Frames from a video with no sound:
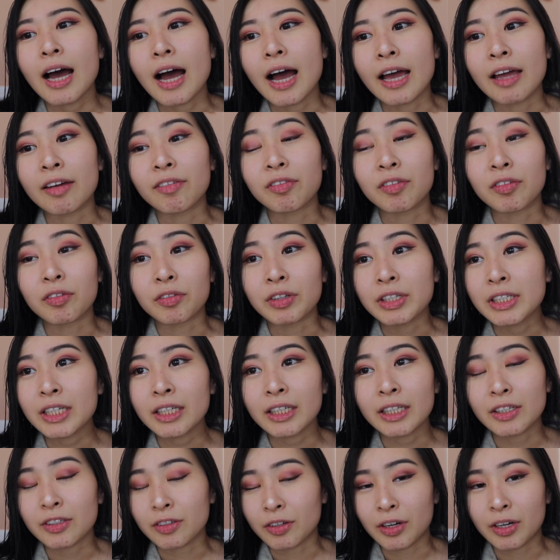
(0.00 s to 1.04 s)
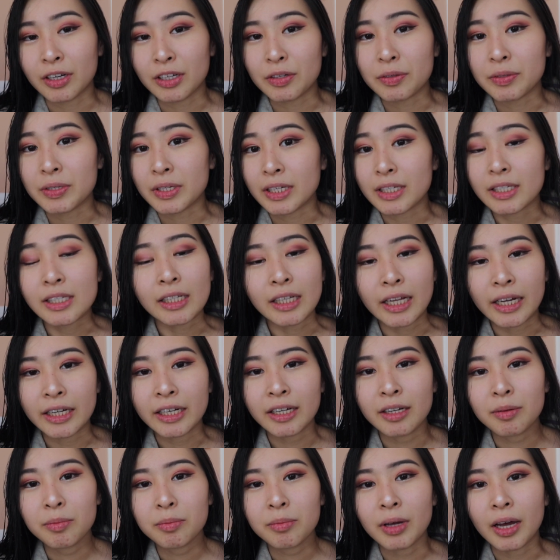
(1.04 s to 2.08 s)
i recently started using
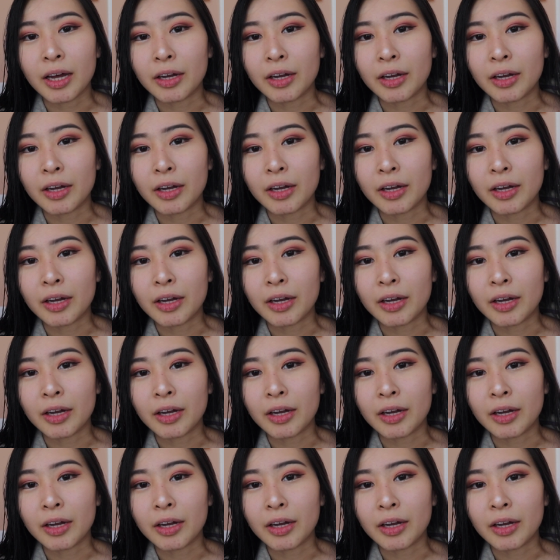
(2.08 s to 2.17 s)
Selenium.